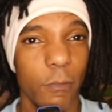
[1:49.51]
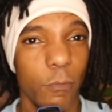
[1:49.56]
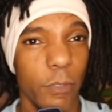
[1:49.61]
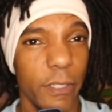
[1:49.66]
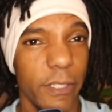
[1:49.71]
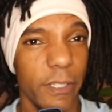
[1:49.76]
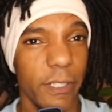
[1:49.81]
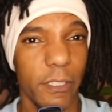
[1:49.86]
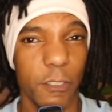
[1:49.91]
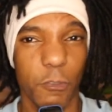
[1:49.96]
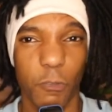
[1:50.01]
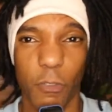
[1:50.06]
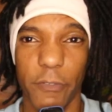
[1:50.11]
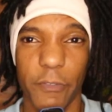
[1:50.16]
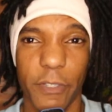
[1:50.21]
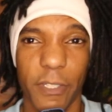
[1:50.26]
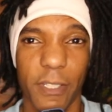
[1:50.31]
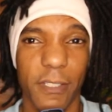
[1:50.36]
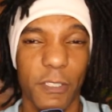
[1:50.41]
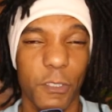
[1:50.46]
would get
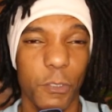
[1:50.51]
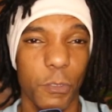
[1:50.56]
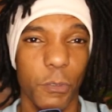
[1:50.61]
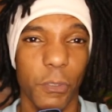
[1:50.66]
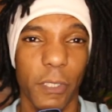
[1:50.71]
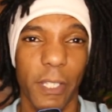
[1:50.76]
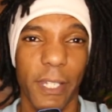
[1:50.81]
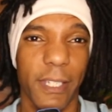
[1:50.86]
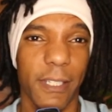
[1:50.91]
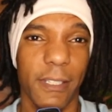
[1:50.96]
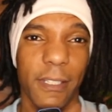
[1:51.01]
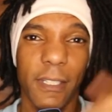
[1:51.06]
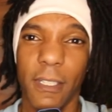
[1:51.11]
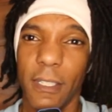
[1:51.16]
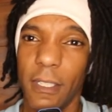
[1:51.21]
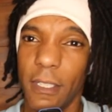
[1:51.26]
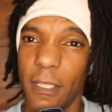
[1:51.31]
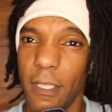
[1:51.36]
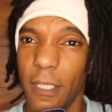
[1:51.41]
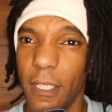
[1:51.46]
driven into like
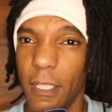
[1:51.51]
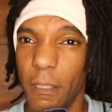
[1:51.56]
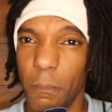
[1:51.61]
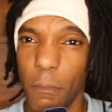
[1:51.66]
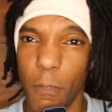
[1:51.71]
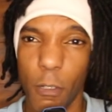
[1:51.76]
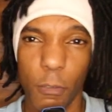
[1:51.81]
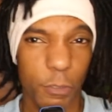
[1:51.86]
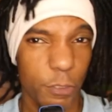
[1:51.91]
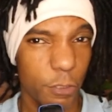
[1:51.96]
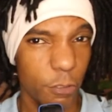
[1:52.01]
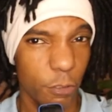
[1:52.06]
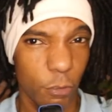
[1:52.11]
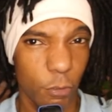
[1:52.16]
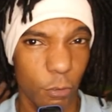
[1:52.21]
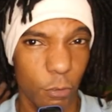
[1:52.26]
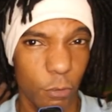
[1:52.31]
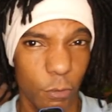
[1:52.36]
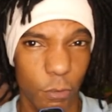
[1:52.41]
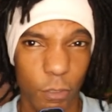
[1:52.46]

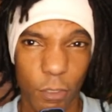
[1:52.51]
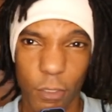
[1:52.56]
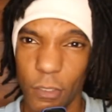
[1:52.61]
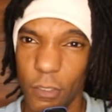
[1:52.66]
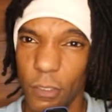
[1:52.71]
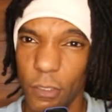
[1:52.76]
emotional,